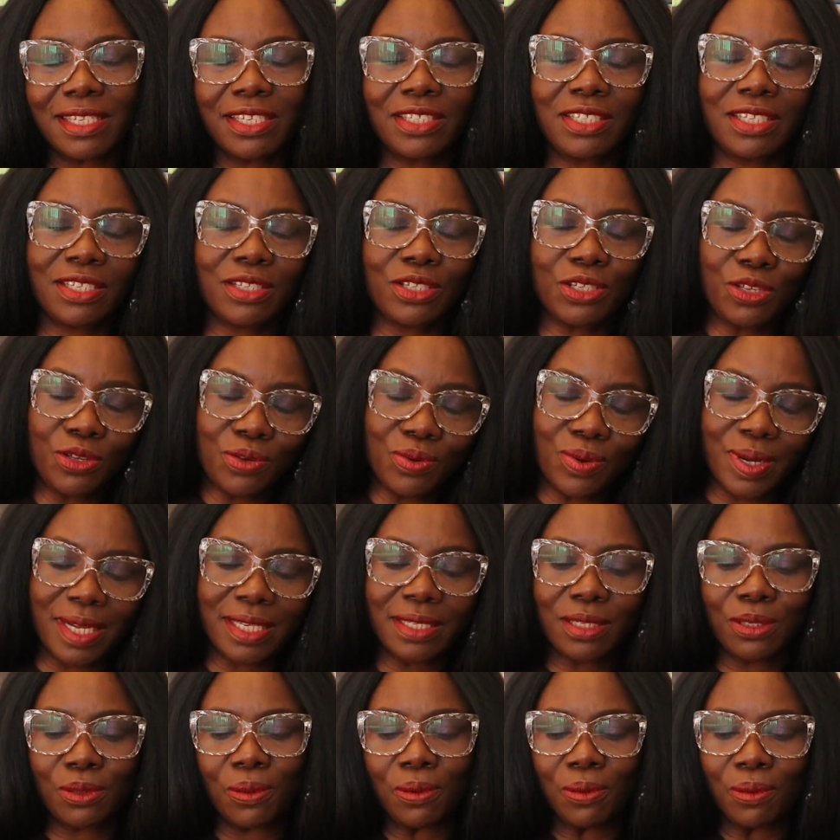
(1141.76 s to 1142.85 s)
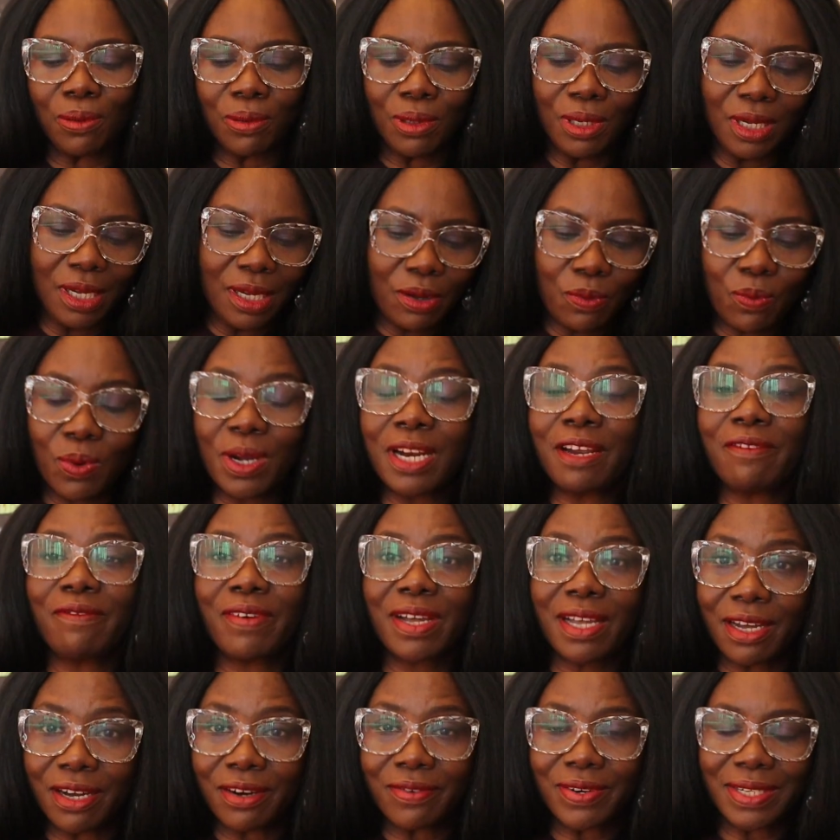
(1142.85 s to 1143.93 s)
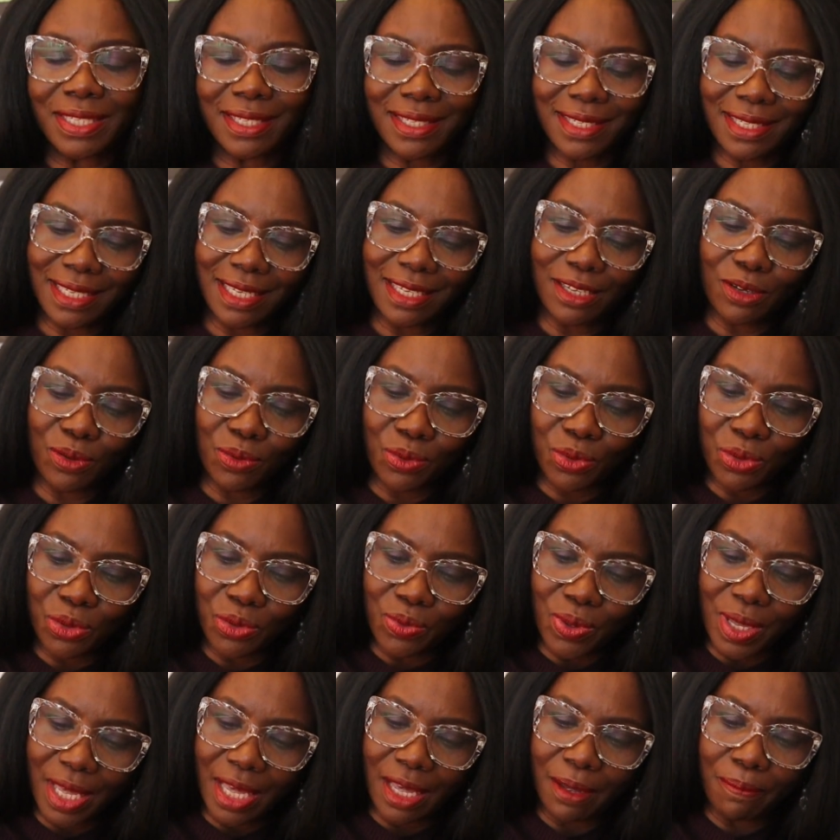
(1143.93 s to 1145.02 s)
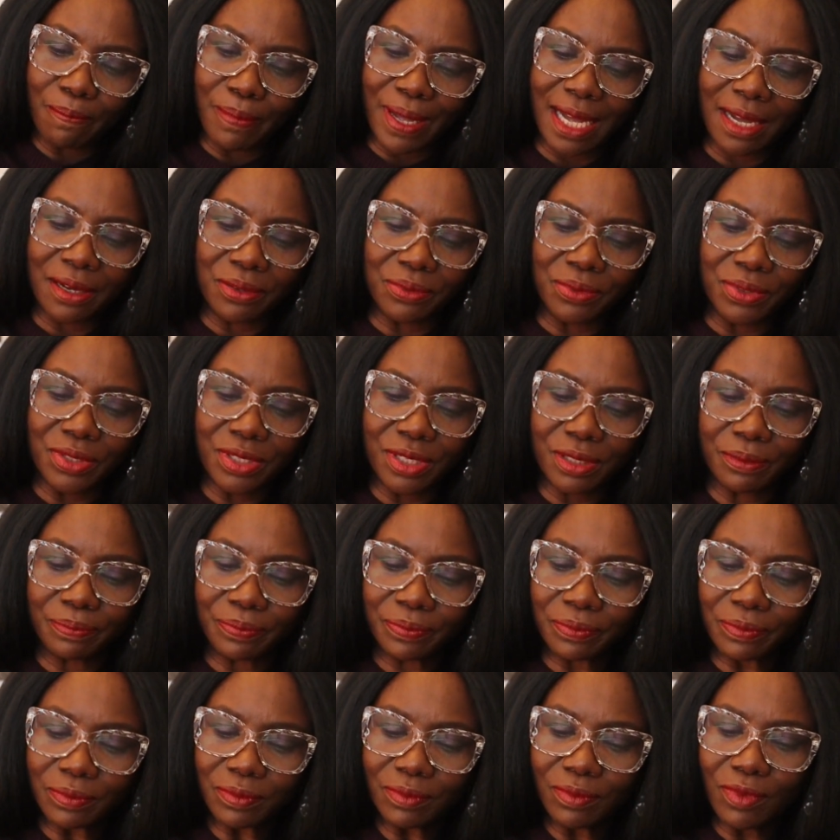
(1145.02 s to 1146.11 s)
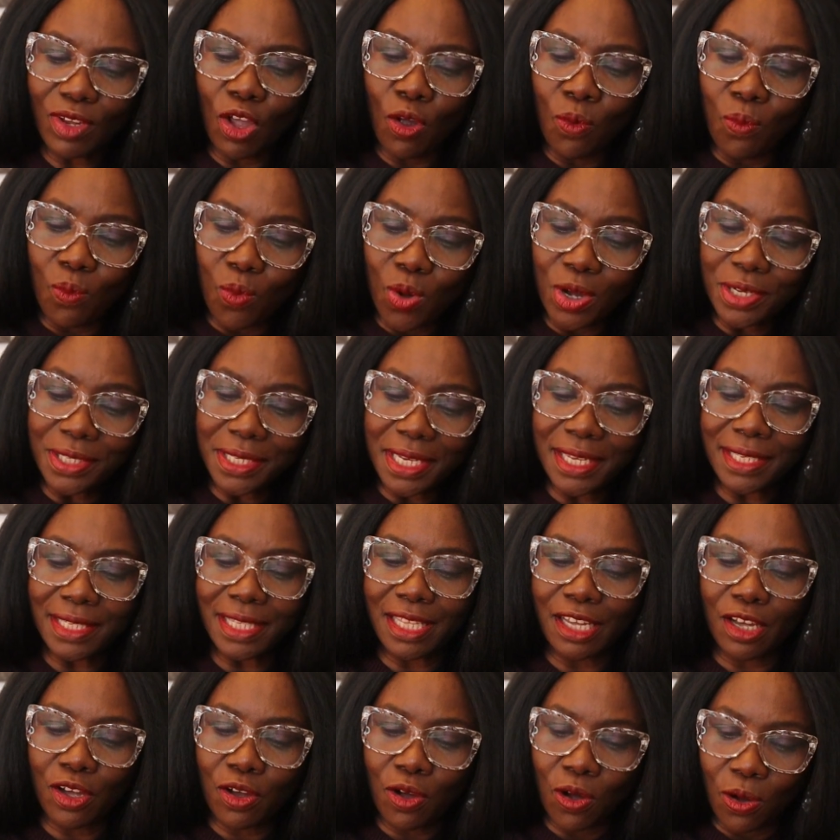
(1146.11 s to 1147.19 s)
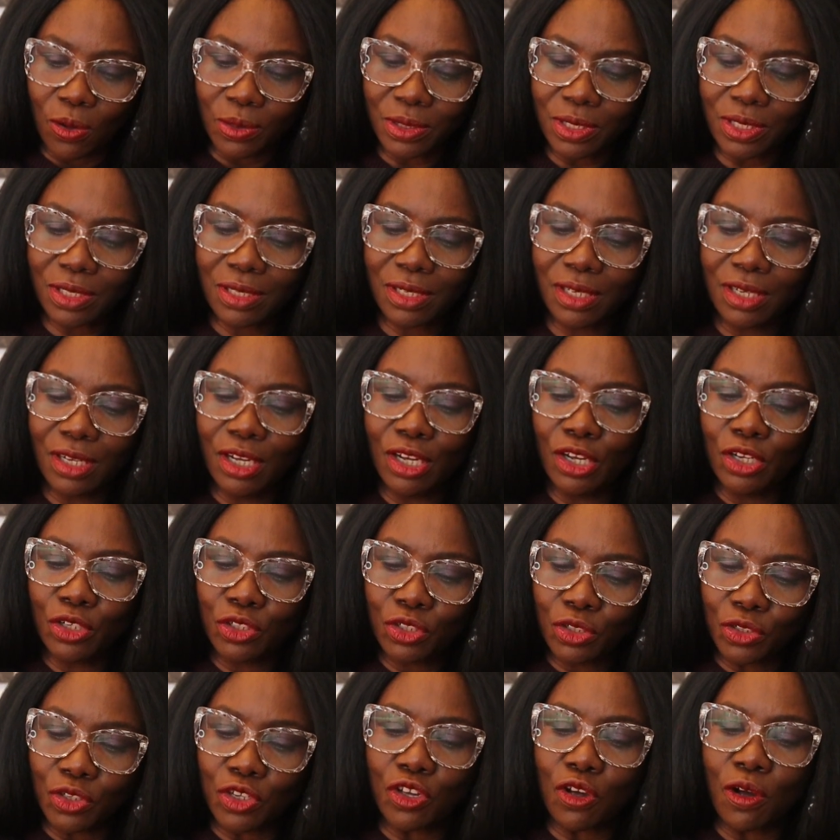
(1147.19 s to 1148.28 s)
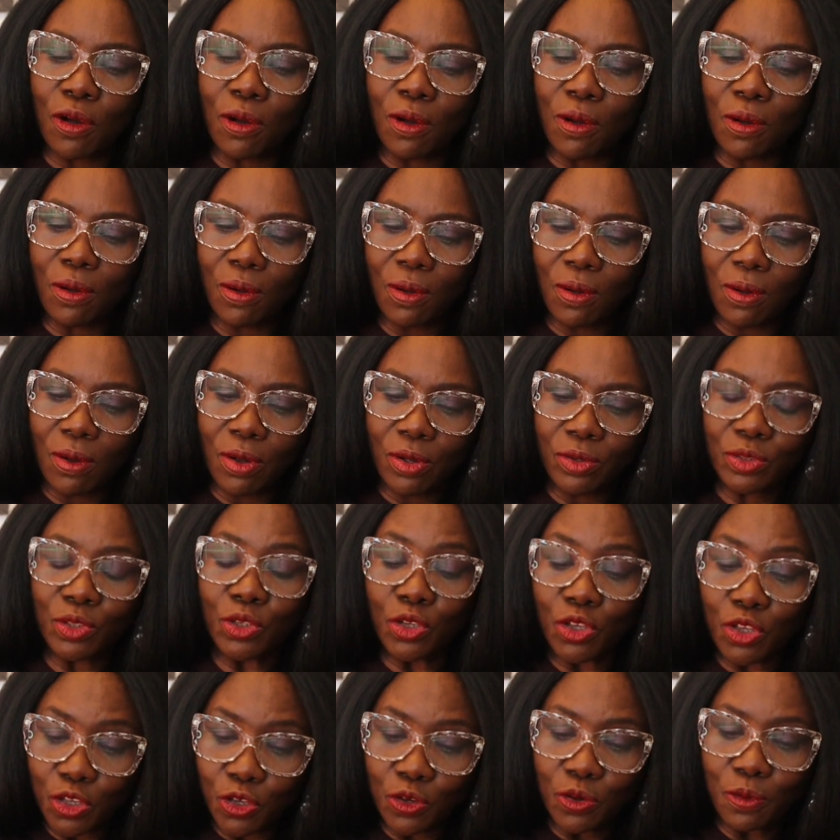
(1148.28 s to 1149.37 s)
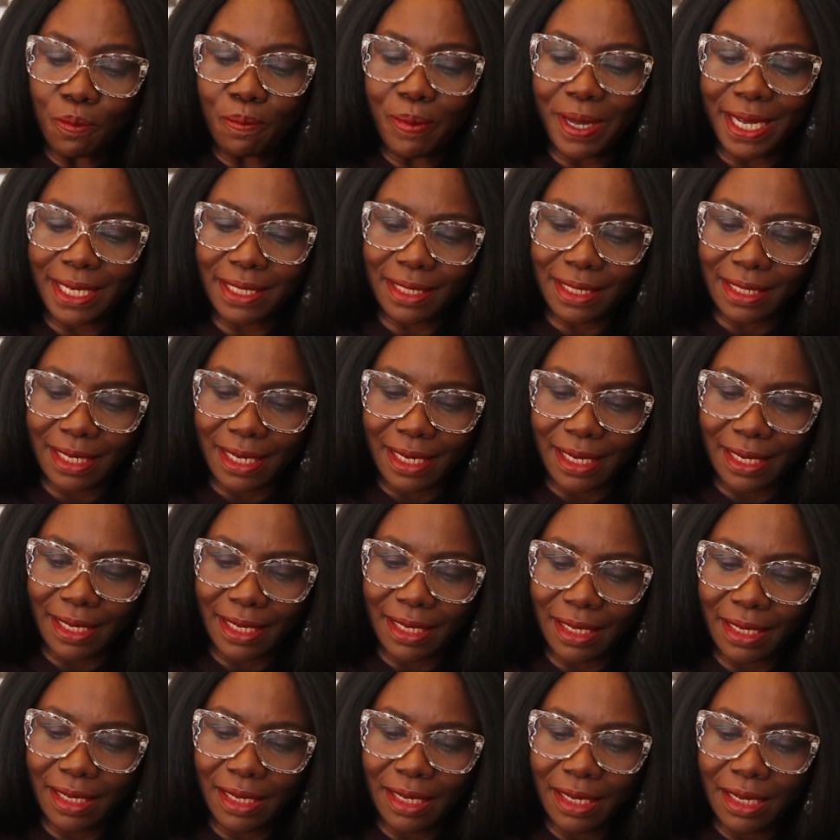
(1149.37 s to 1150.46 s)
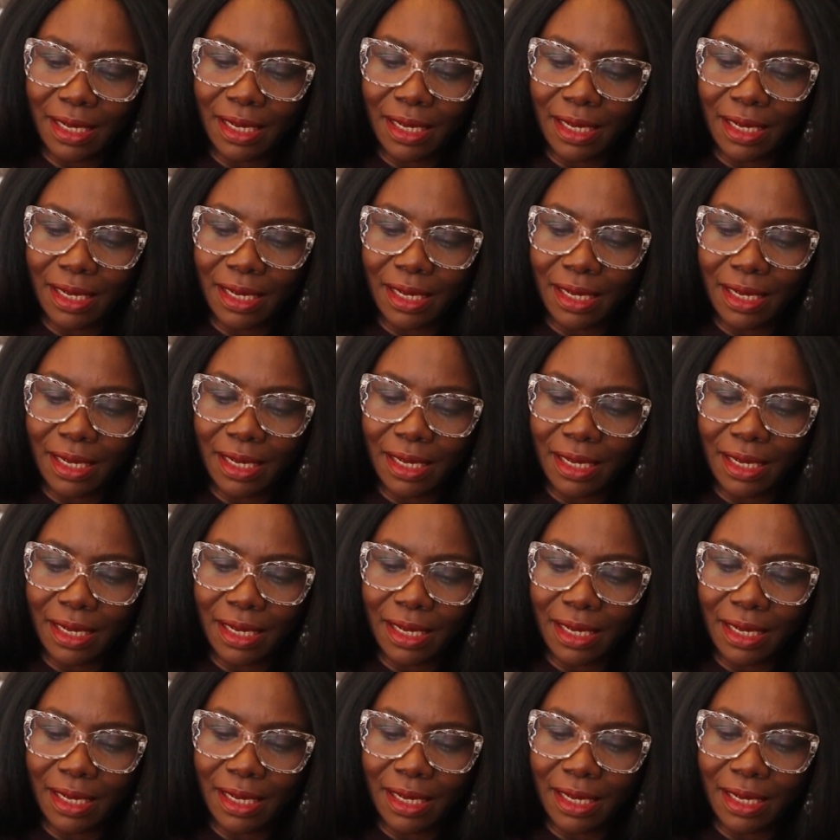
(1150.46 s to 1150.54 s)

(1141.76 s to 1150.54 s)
such as US or whatever currency, or UK pounds. What is the cost to you personally